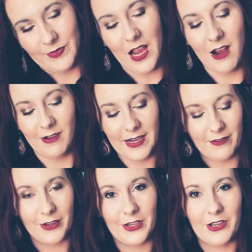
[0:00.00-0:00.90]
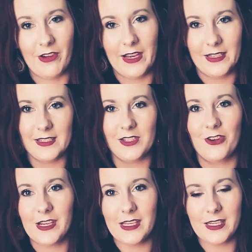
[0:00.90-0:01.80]
Alright, we're going to go ahead and get
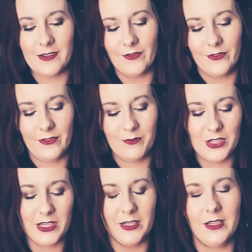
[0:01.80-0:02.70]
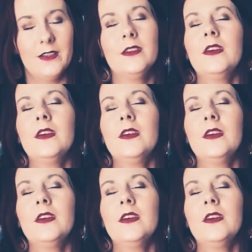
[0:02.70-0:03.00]
started. I'm just going to